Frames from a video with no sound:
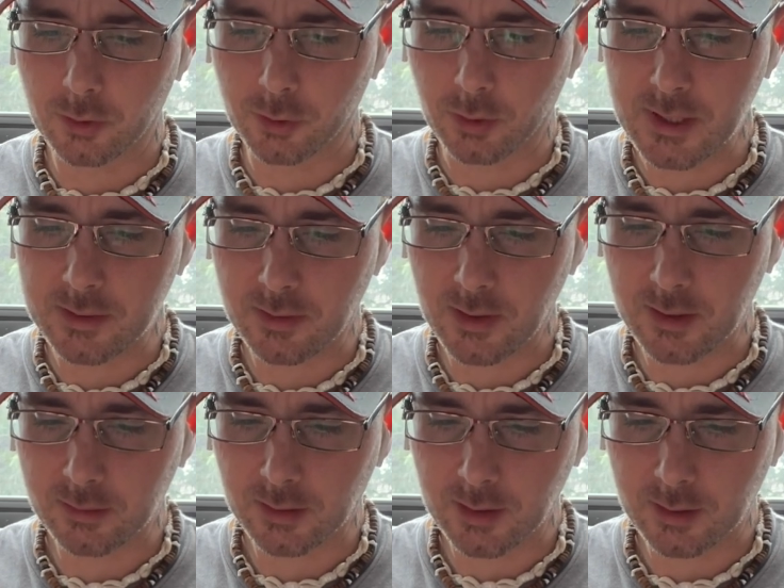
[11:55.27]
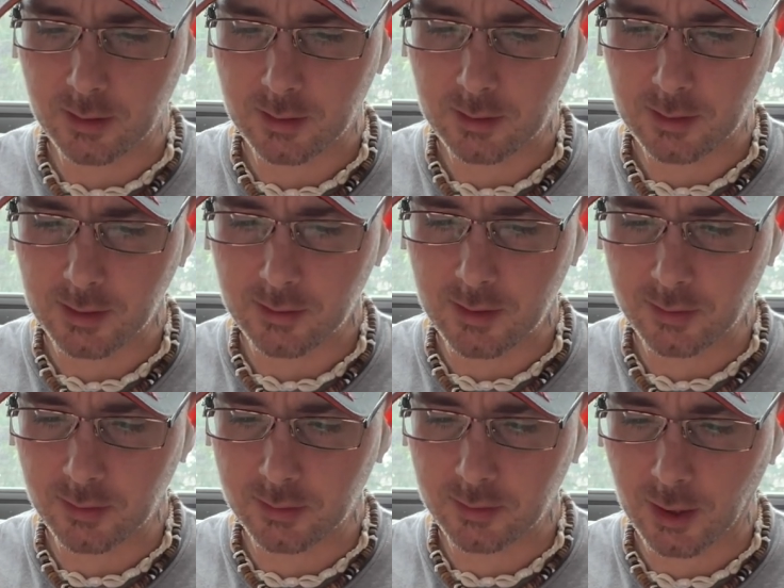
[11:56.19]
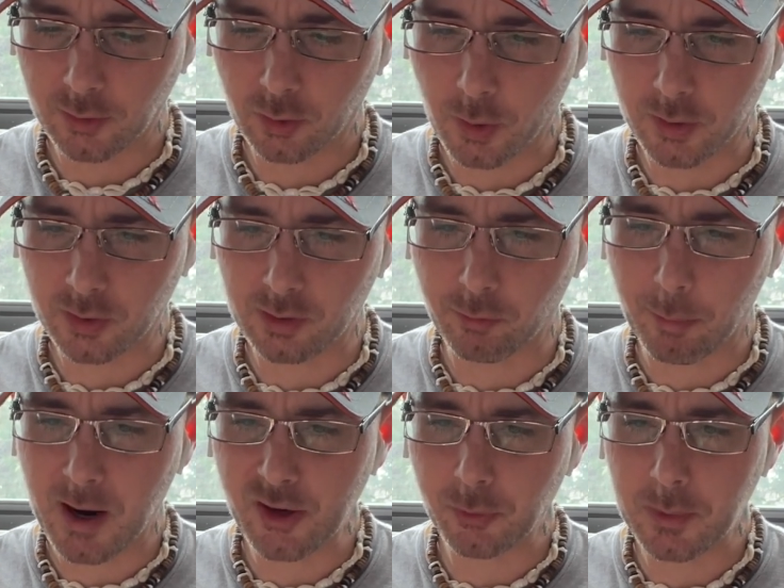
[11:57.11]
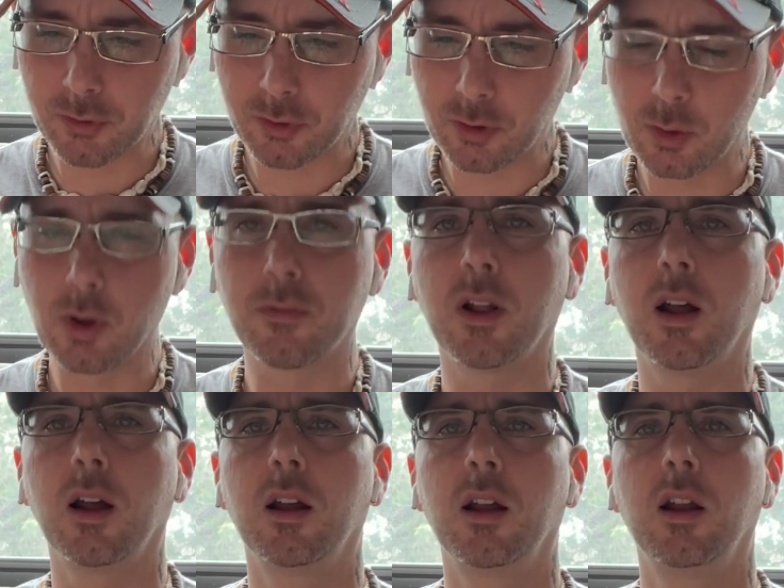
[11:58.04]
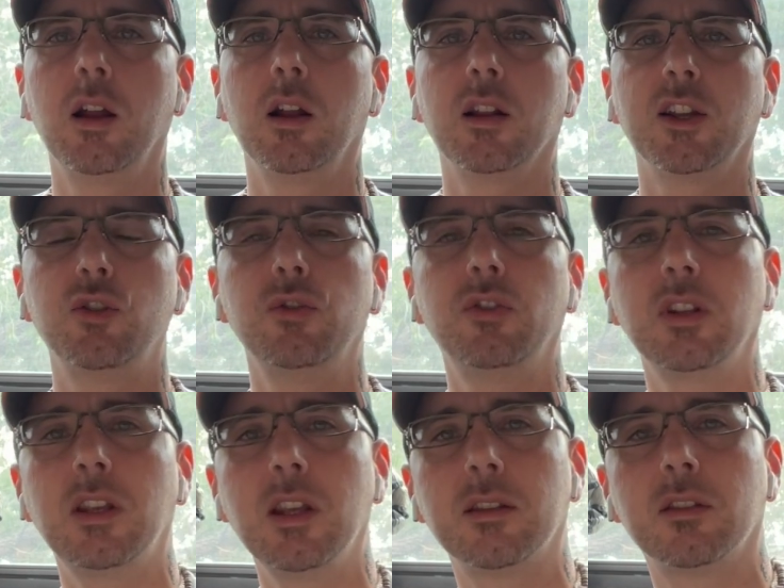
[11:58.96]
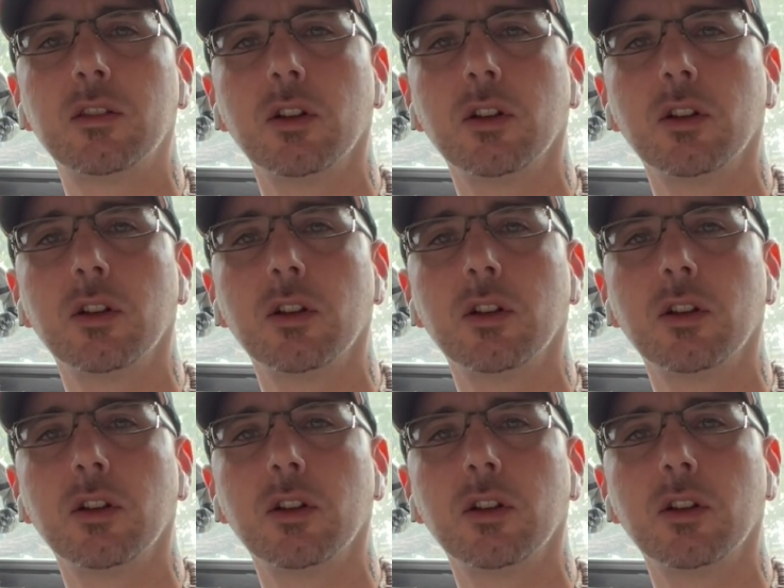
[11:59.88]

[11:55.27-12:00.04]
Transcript: hidden things like this inside toys, and it reminds me too of like you used to get the